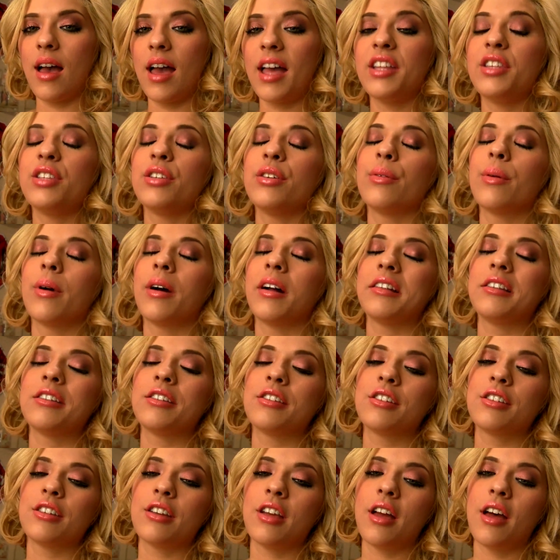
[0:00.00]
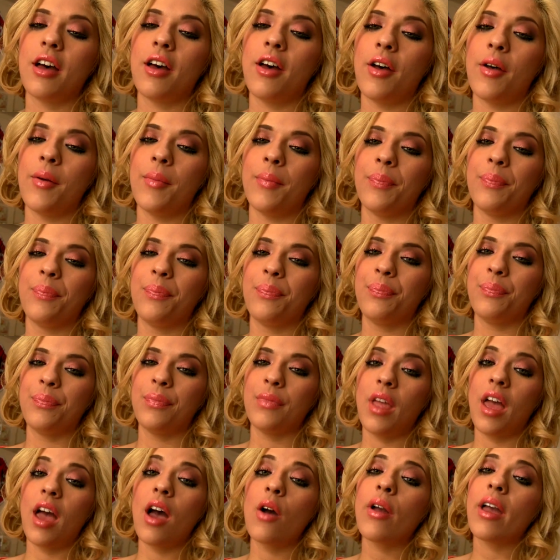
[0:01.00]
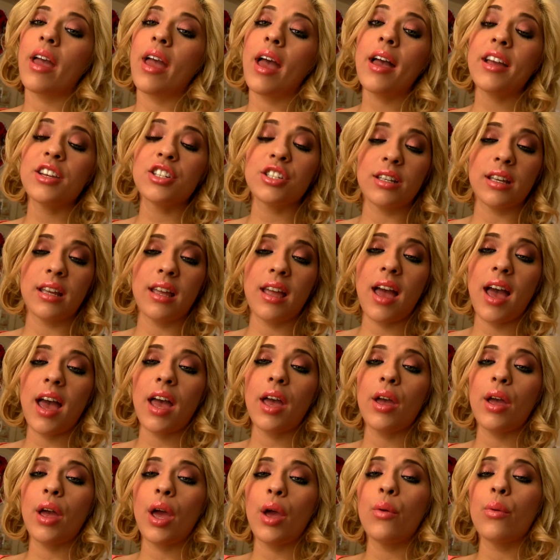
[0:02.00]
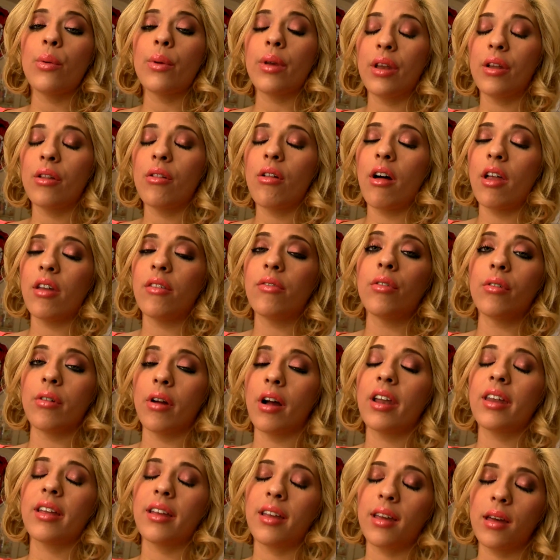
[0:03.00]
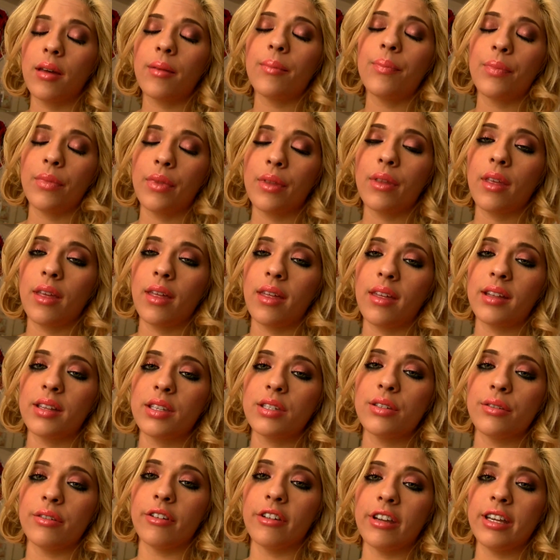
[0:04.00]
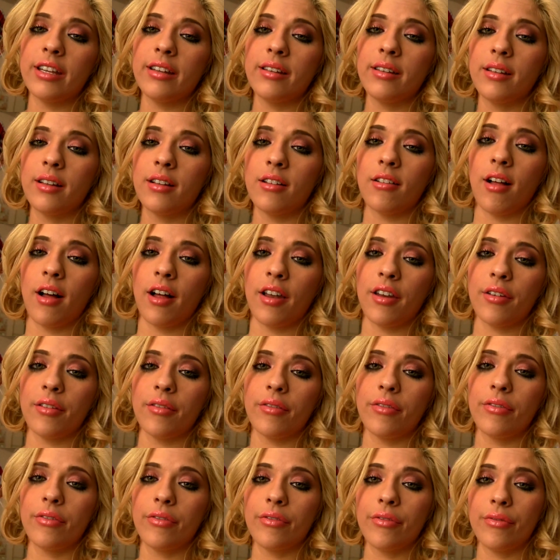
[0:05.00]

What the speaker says: I do watch, okay, actually, I read a lot of erotica. I like to read a lot of